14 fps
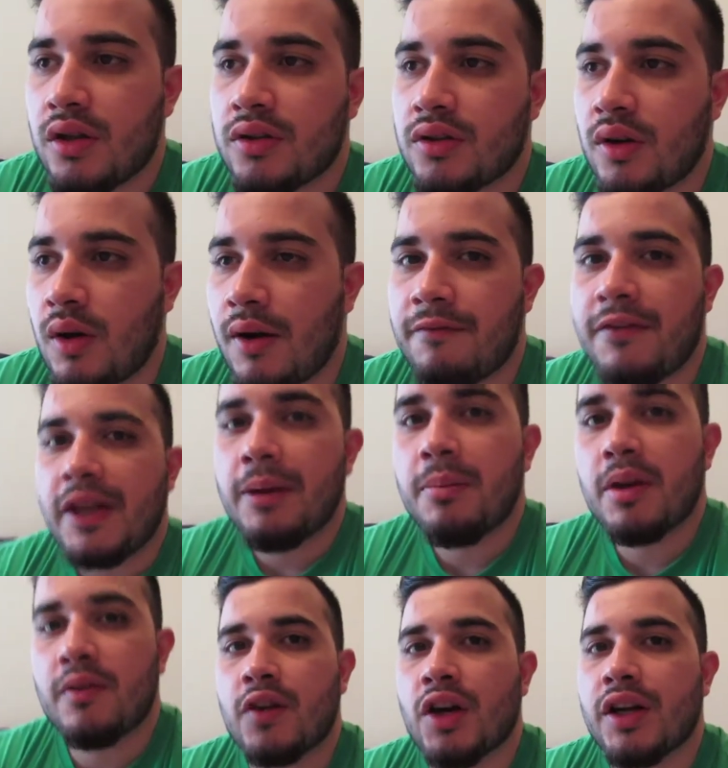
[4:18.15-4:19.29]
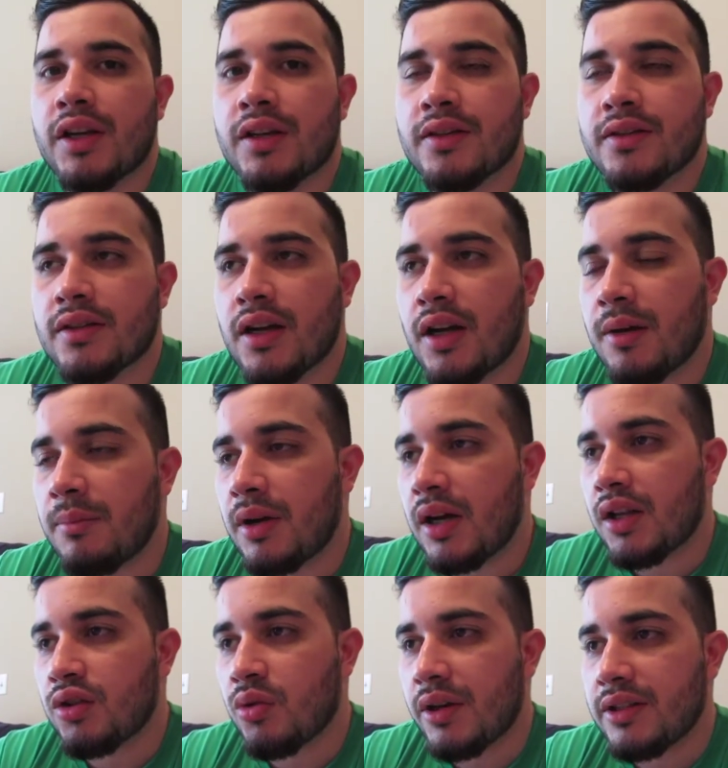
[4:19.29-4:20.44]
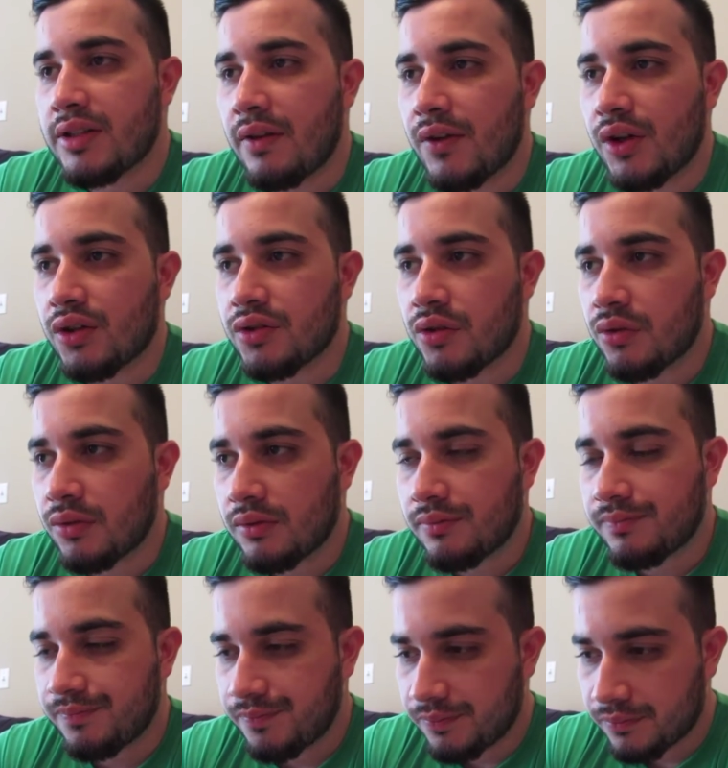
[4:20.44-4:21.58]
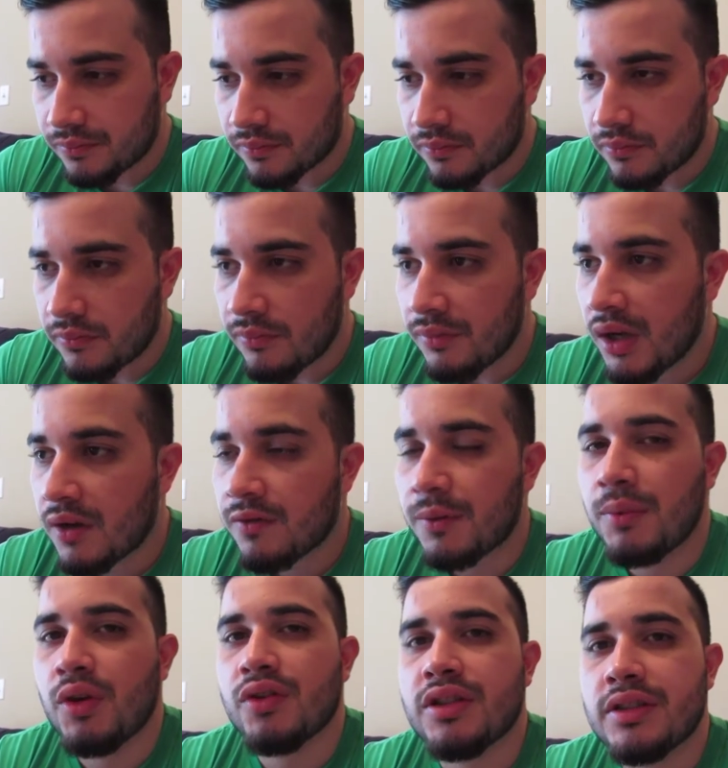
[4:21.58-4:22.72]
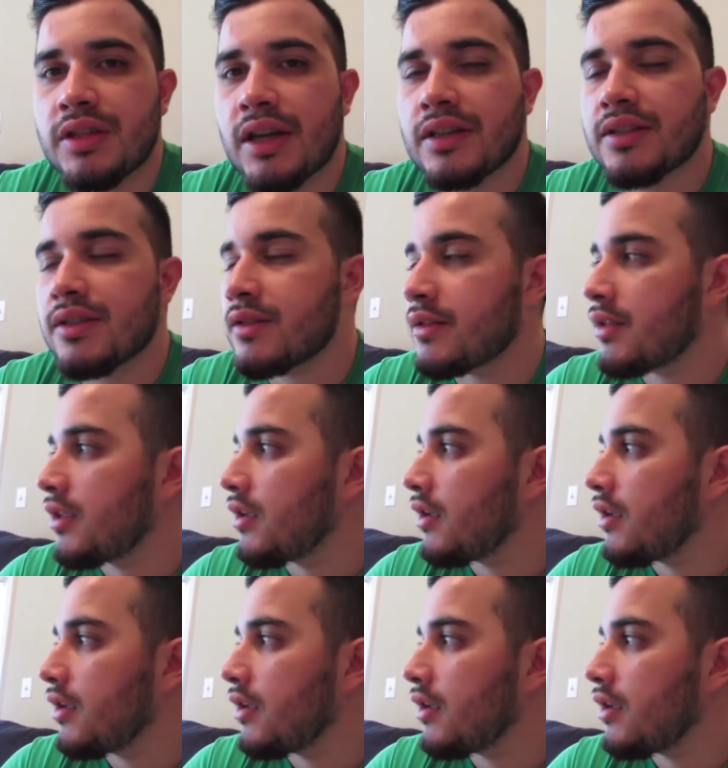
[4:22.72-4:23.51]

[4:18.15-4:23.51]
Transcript: So I'm Fabian Vargas. I'm 27 years old. I'm from Houston, Texas.